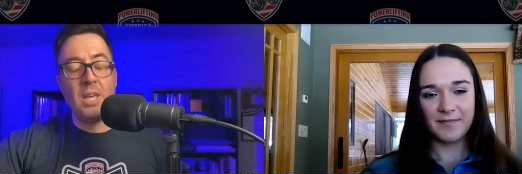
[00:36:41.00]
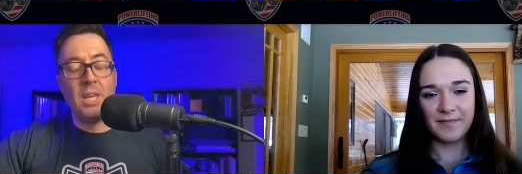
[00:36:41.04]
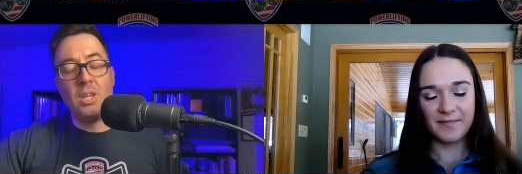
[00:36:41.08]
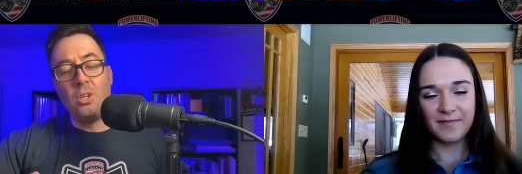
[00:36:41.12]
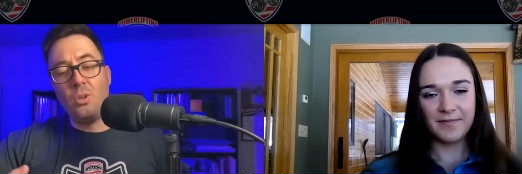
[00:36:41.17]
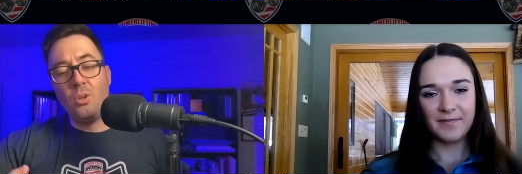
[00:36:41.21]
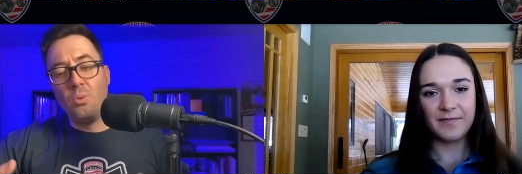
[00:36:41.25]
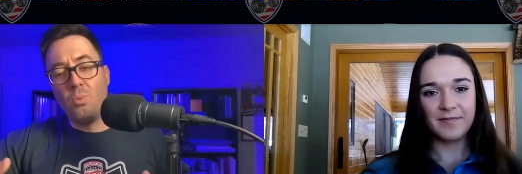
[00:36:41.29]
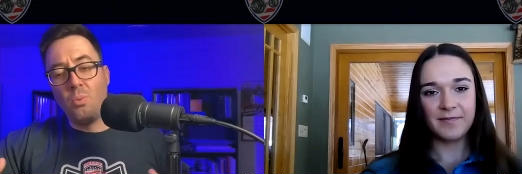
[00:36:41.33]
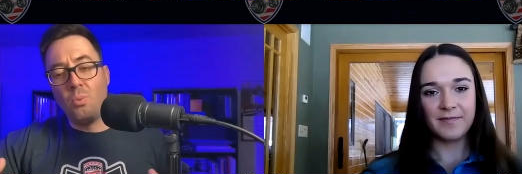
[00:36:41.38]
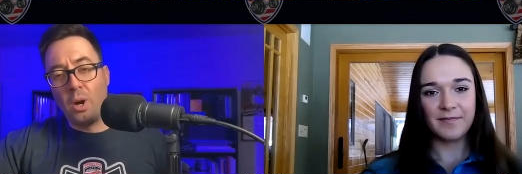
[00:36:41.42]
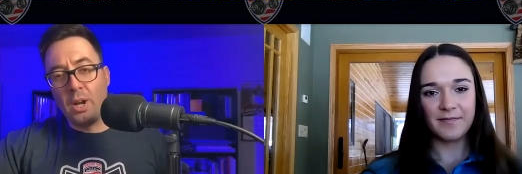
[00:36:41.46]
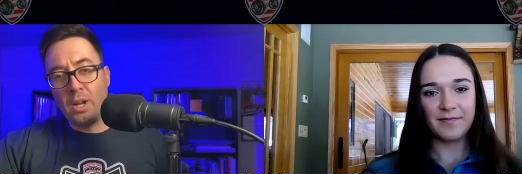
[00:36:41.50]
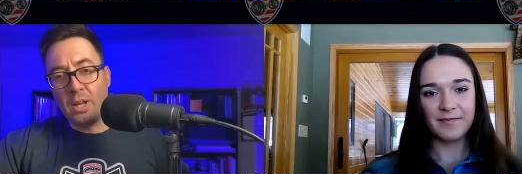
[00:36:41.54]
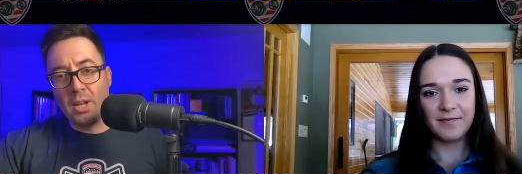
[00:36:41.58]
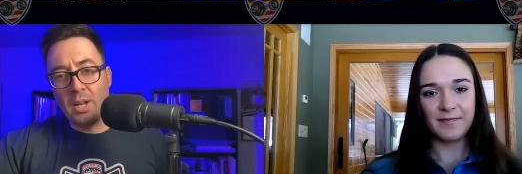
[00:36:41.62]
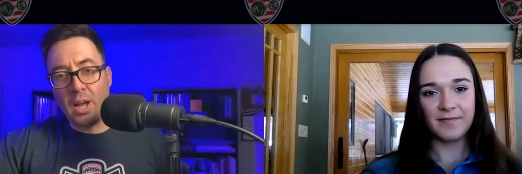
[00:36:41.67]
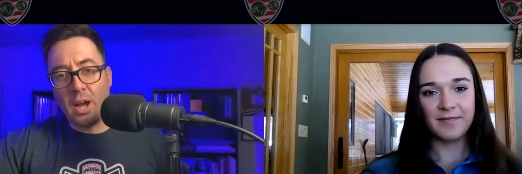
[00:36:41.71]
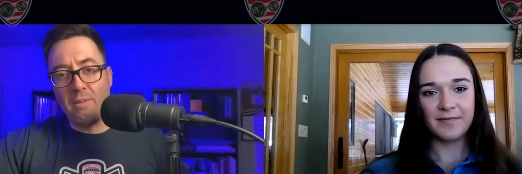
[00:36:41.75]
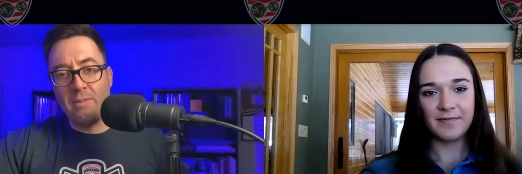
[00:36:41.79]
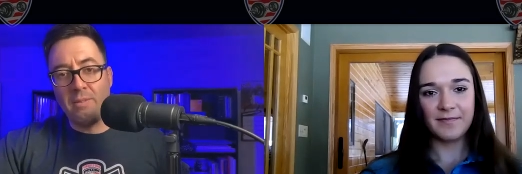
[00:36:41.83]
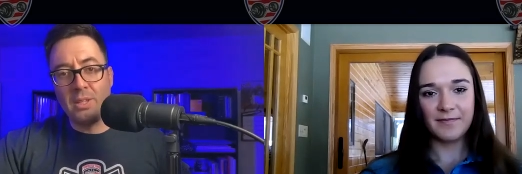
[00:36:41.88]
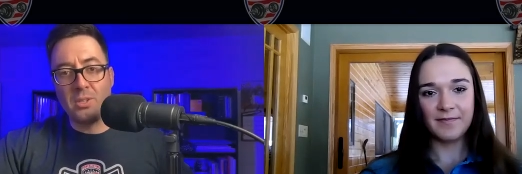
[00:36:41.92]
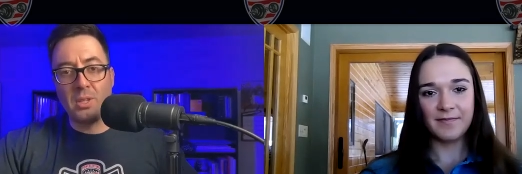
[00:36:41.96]
Speaker 1: you wanted
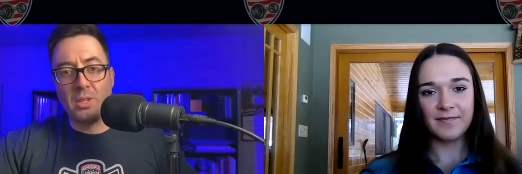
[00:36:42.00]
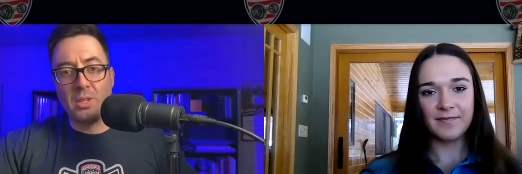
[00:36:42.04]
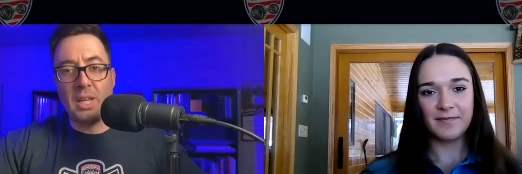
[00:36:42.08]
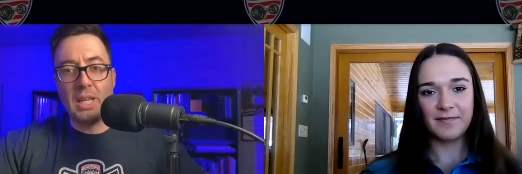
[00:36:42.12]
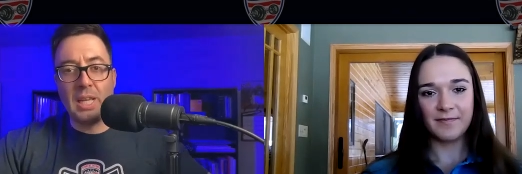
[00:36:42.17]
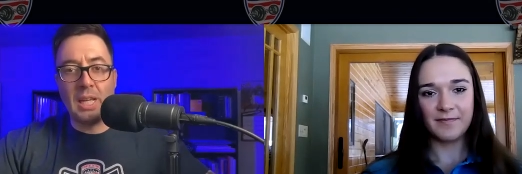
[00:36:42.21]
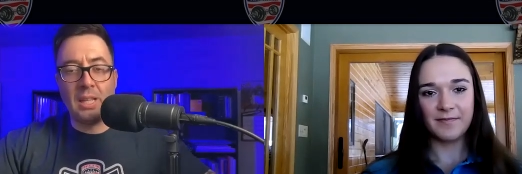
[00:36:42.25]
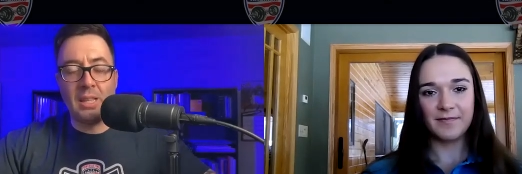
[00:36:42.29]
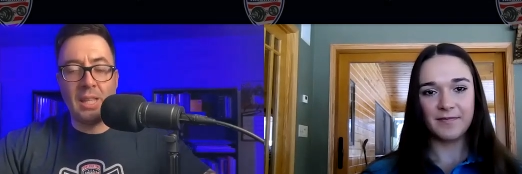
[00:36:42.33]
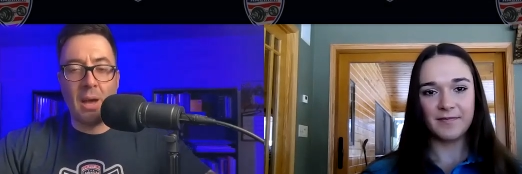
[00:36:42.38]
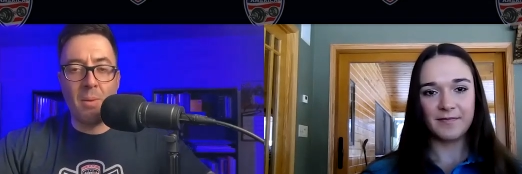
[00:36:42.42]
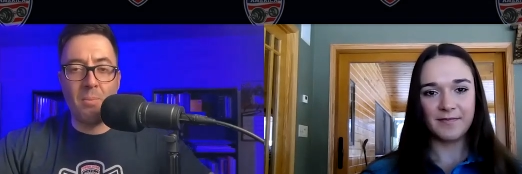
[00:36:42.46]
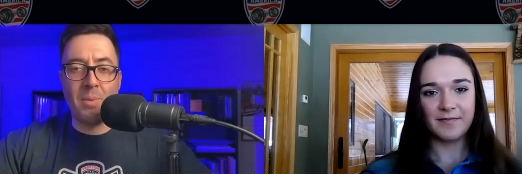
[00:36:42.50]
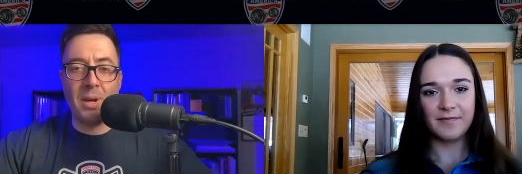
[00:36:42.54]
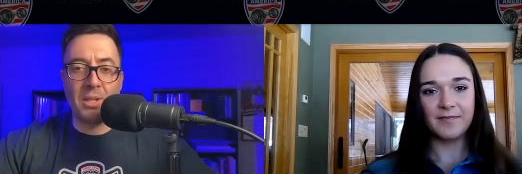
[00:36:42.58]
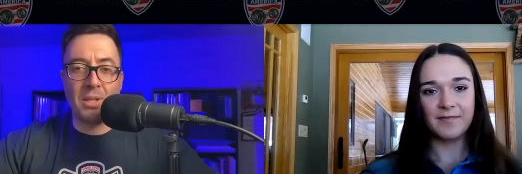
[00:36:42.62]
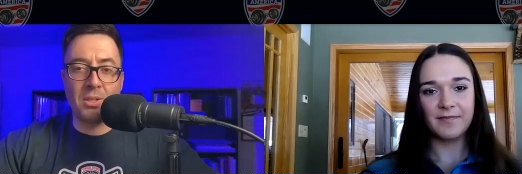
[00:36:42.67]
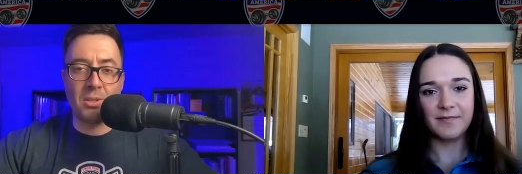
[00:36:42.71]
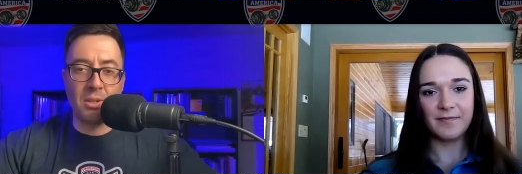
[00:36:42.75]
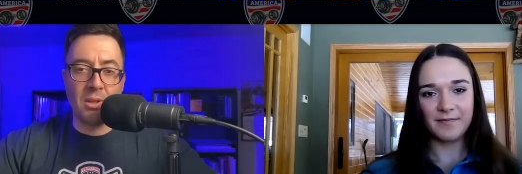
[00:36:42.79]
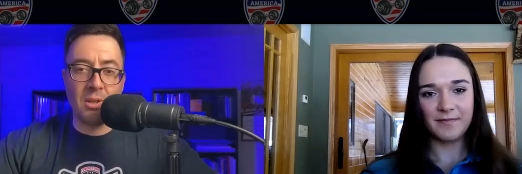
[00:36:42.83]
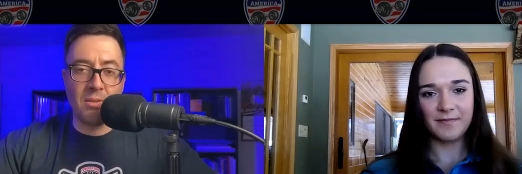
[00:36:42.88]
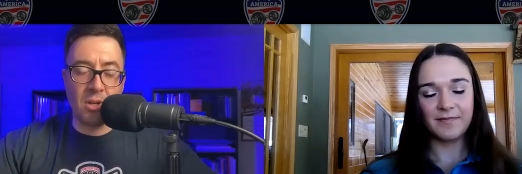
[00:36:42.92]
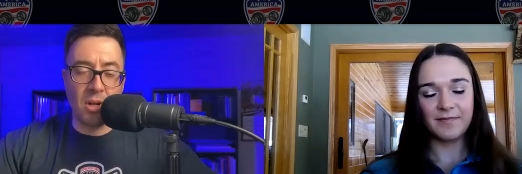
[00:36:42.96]
obviously to get that
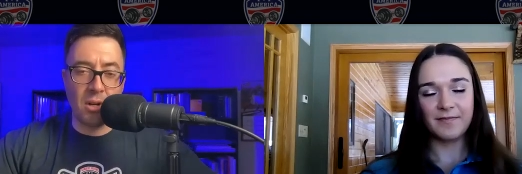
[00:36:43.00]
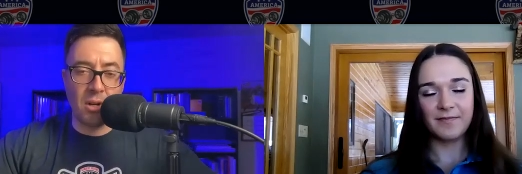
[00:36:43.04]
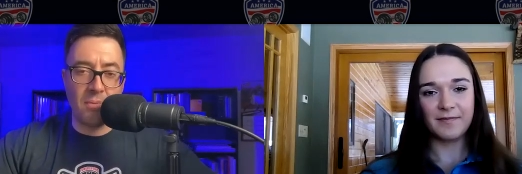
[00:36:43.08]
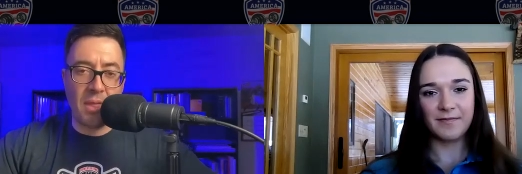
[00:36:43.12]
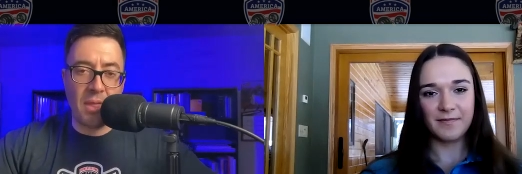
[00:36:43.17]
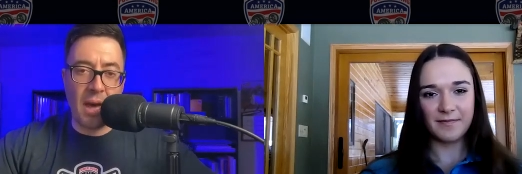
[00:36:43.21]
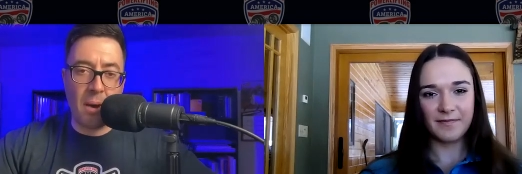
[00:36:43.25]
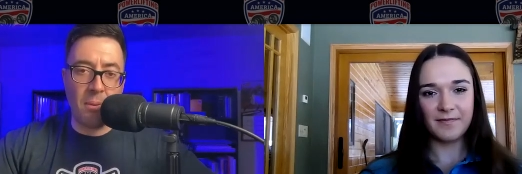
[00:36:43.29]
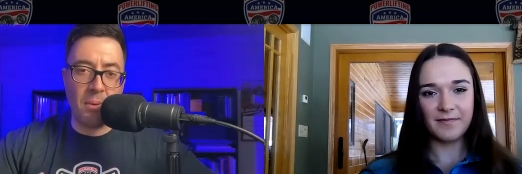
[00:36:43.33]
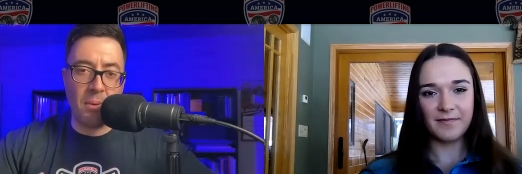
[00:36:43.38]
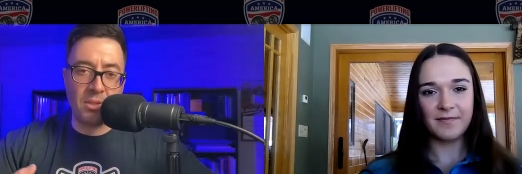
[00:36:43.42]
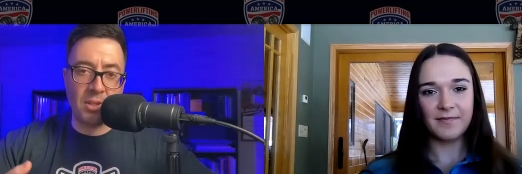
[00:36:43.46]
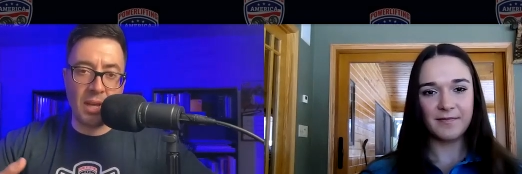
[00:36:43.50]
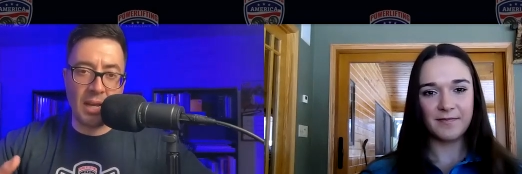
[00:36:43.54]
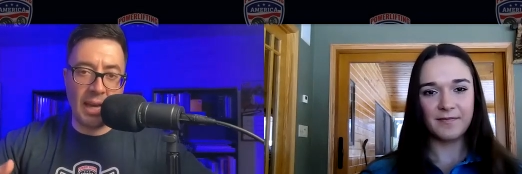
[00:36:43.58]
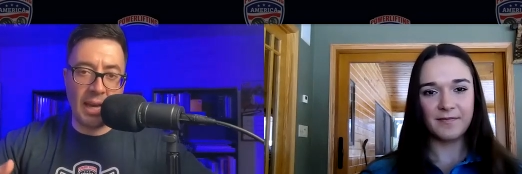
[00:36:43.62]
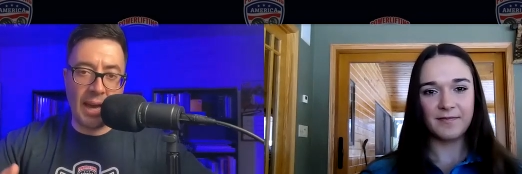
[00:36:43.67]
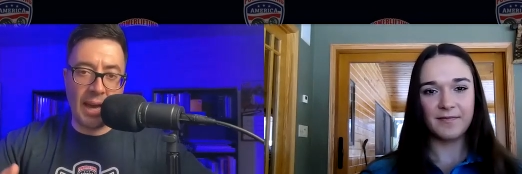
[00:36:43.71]
best lifter. That was like